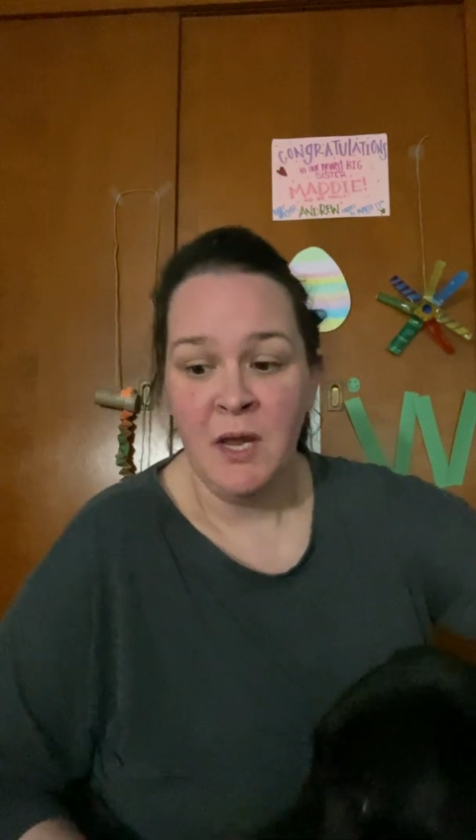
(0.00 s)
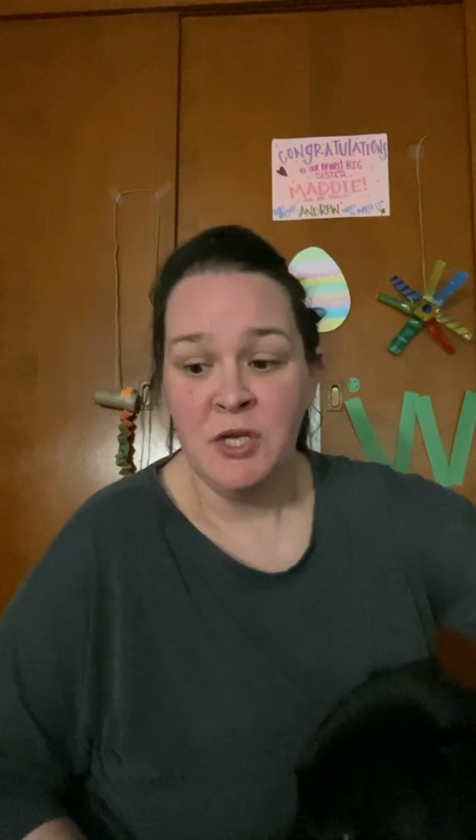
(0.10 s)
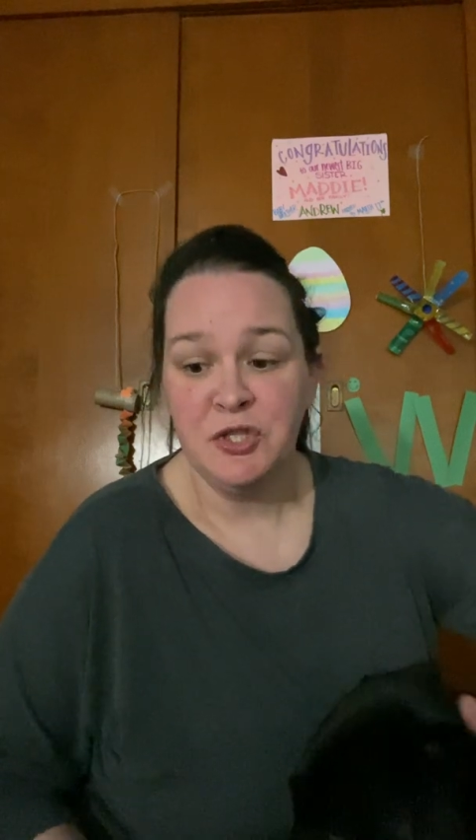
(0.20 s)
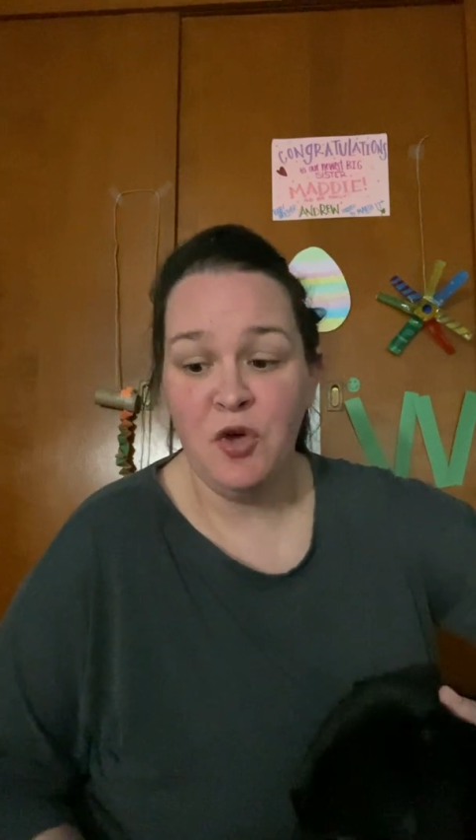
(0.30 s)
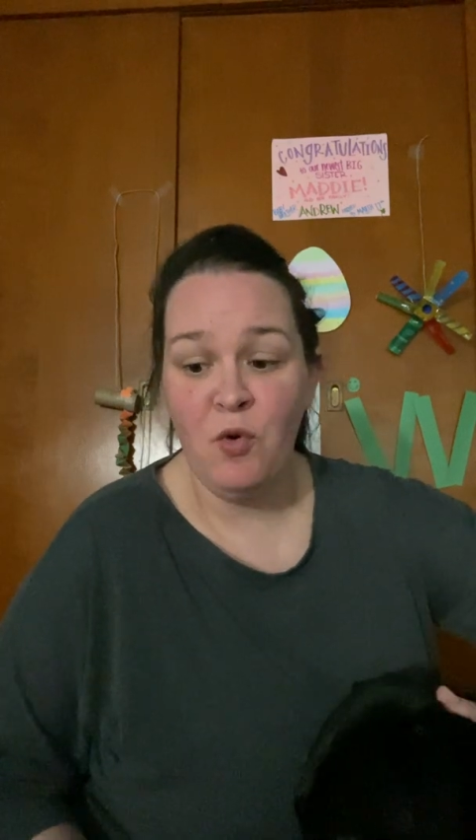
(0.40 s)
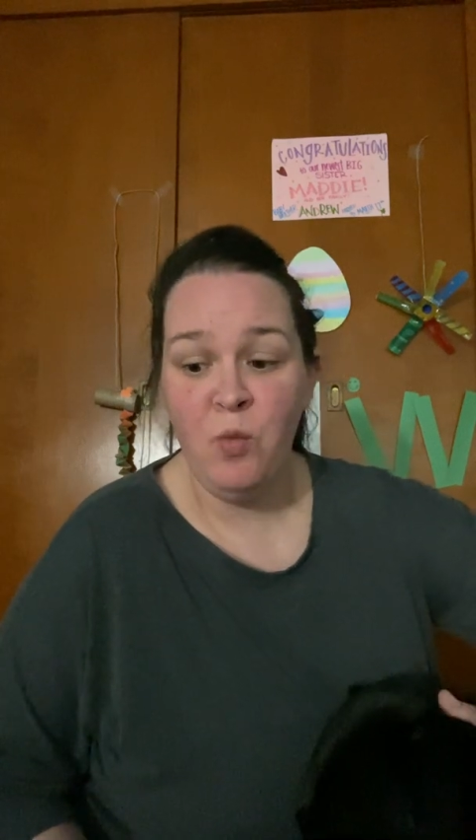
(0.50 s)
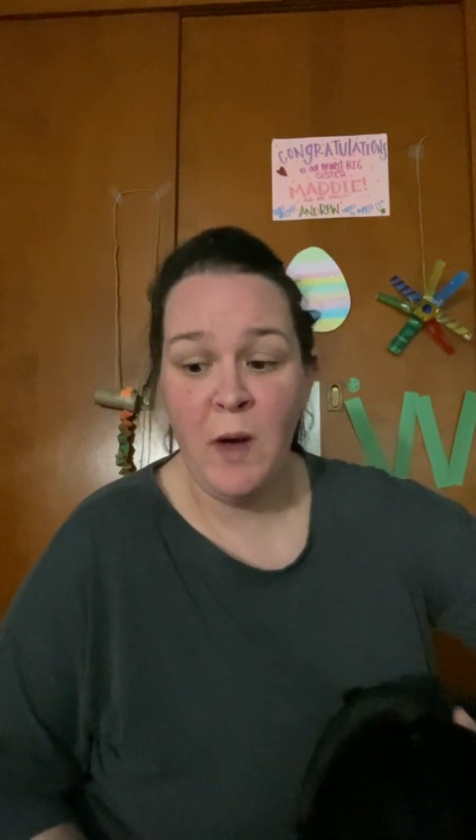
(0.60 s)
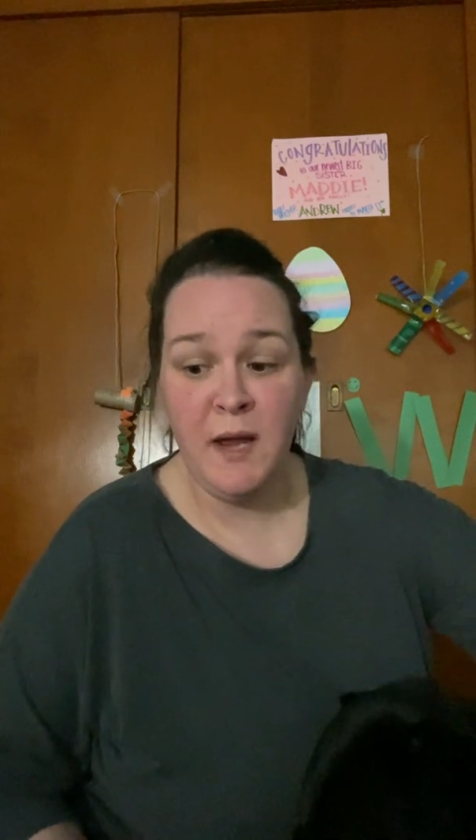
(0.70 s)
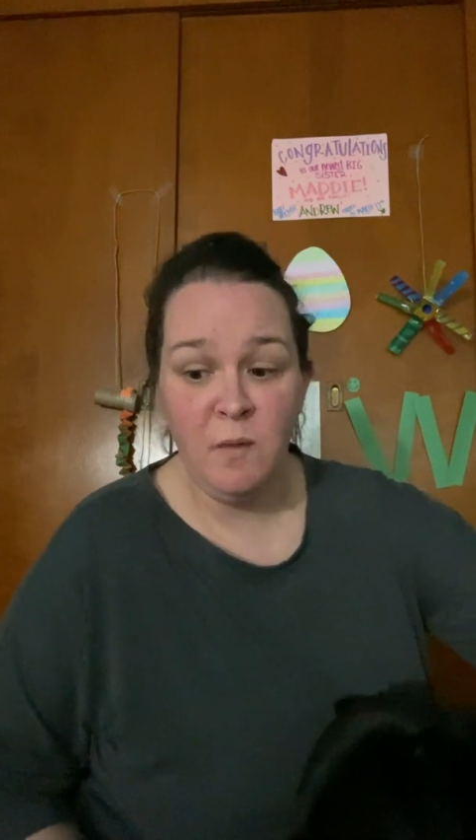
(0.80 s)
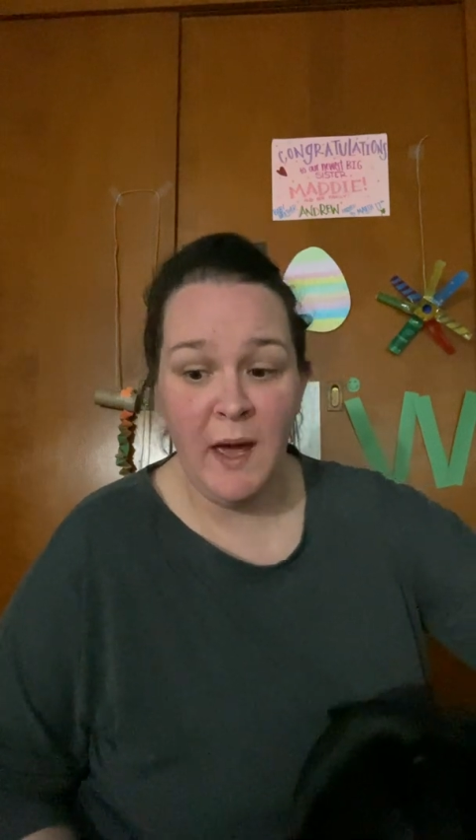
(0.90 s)
So
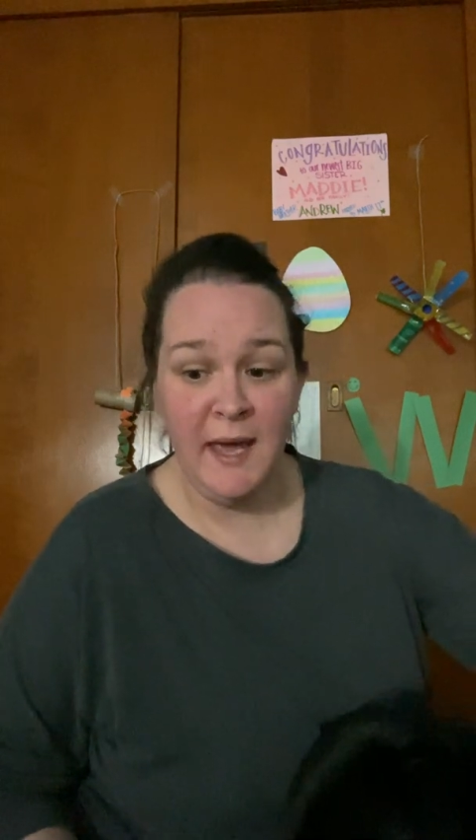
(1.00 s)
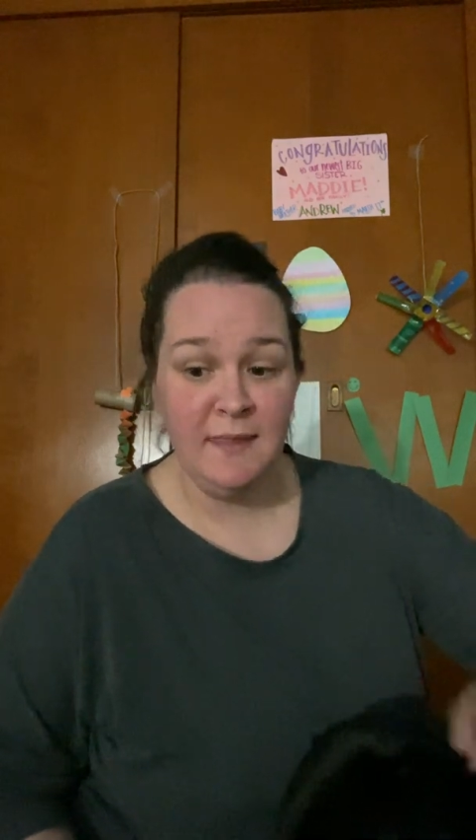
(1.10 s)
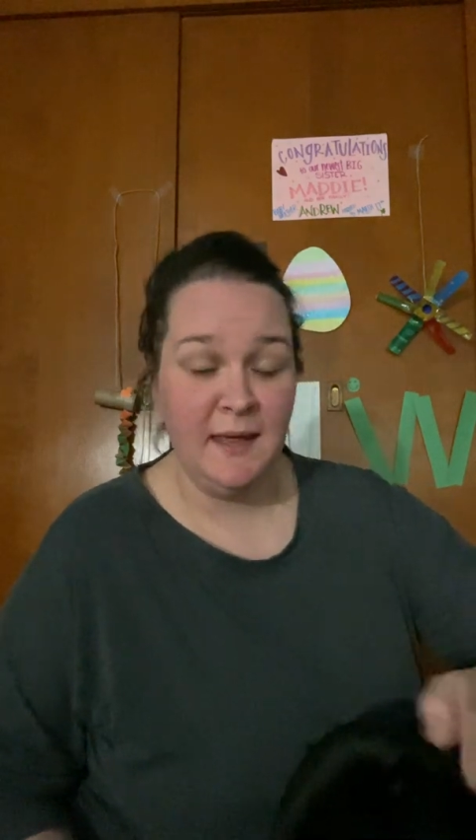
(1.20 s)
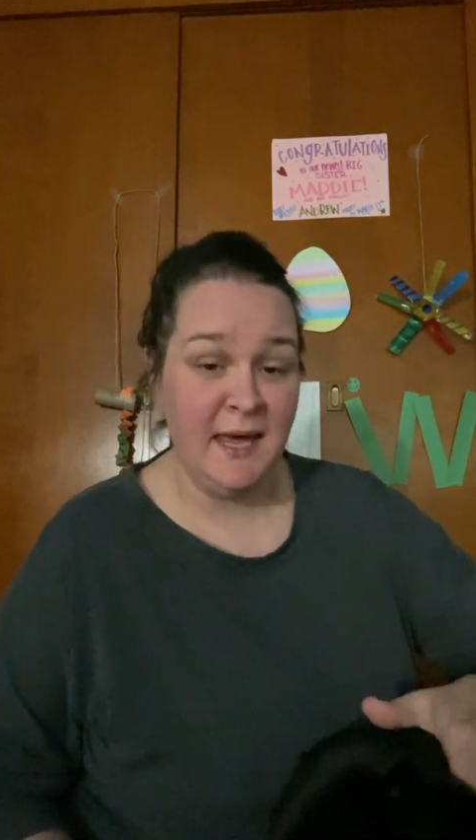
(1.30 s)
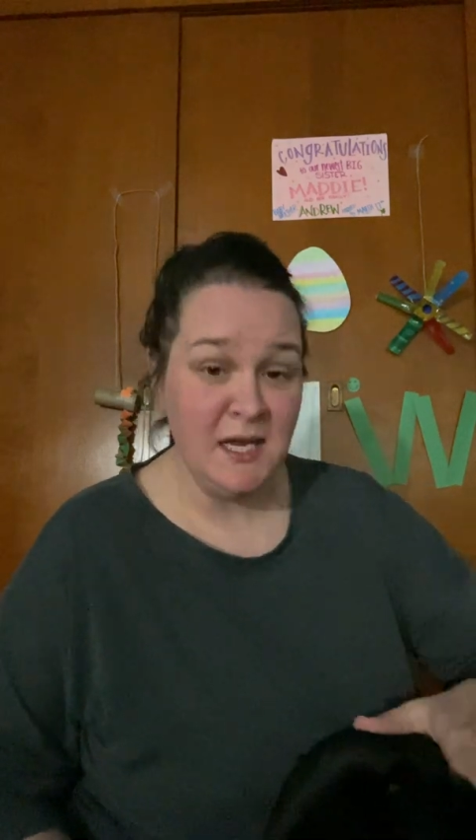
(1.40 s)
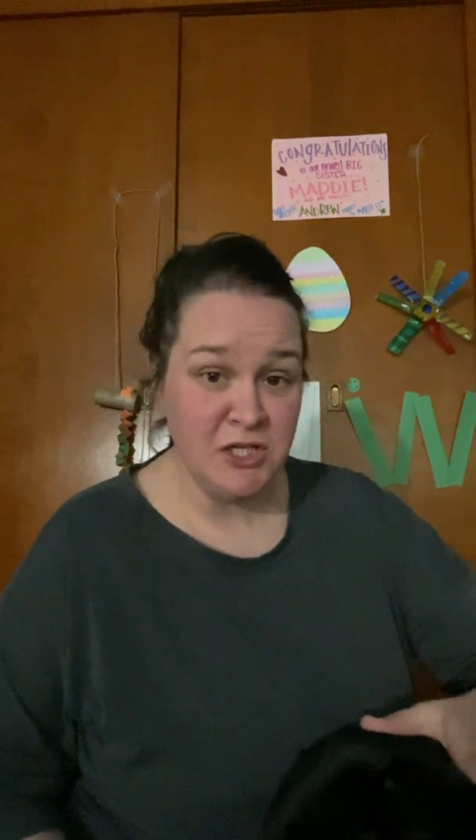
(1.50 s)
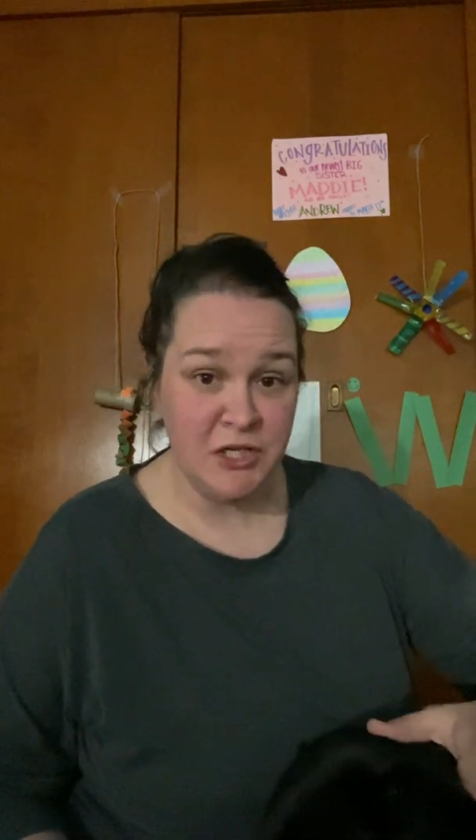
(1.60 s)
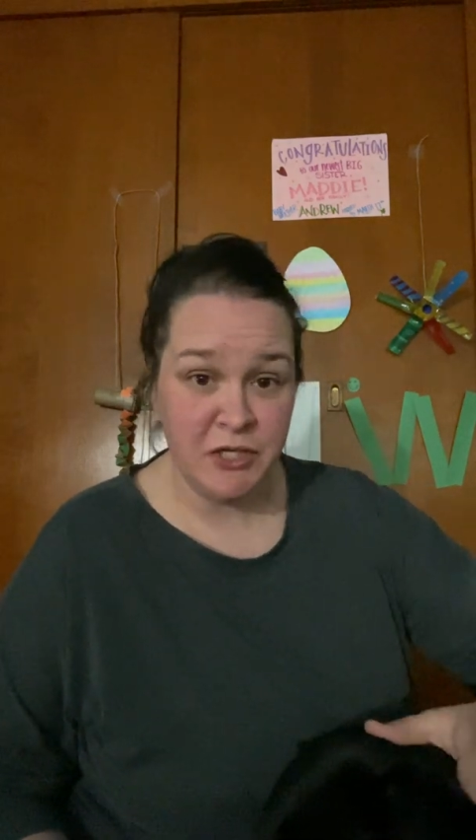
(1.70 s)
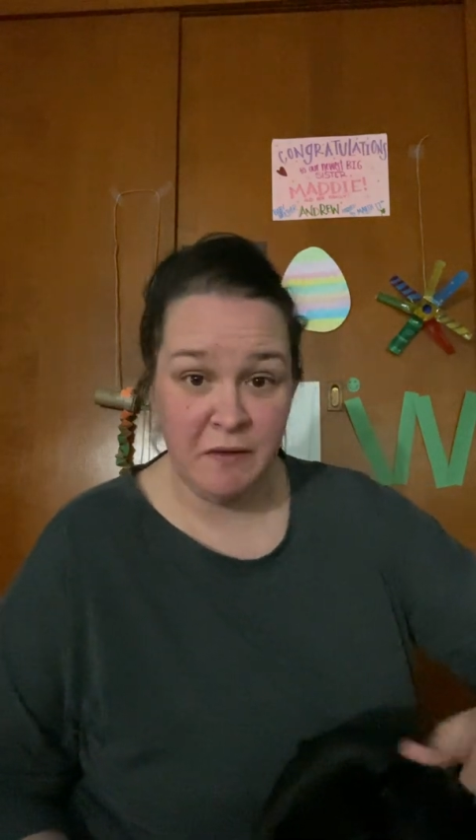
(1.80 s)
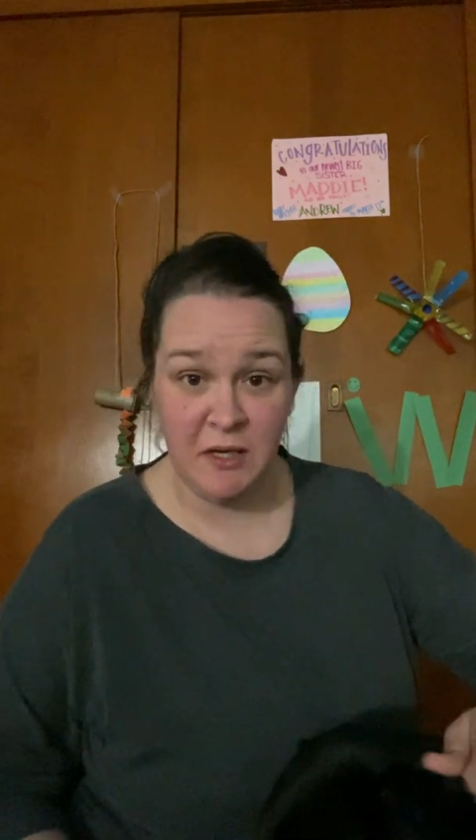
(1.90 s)
one way in the kitchen
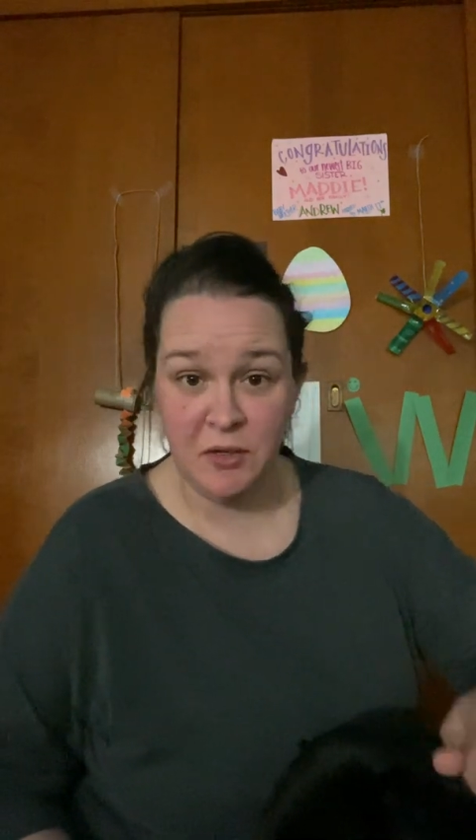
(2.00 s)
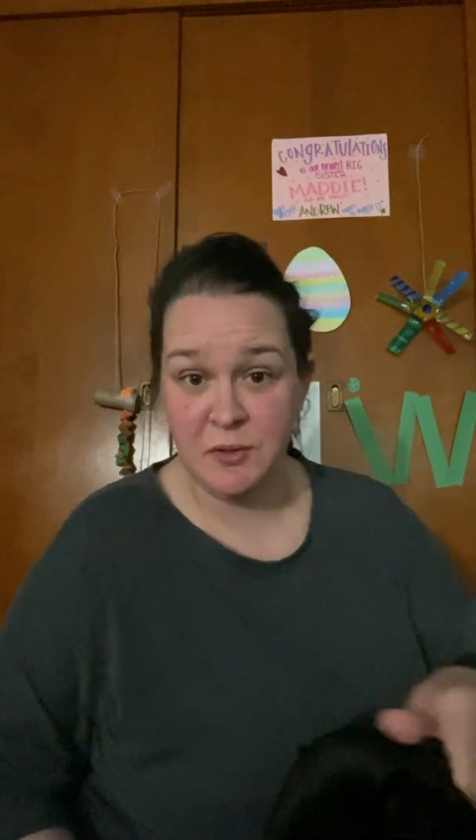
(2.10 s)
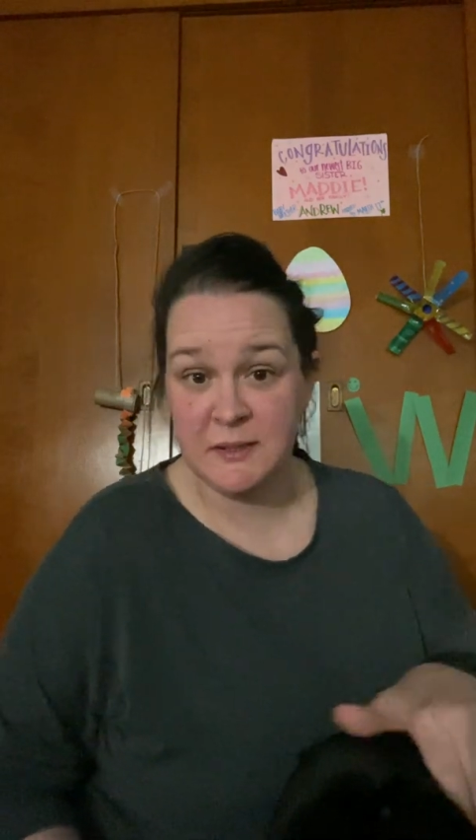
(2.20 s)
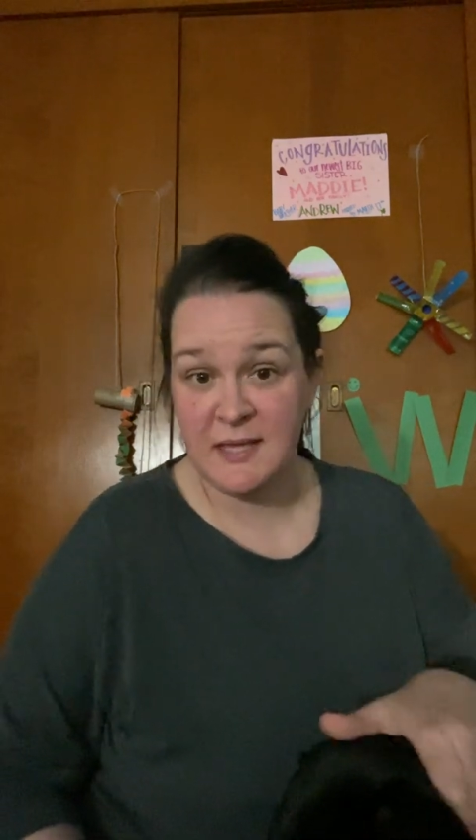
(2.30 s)
to reuse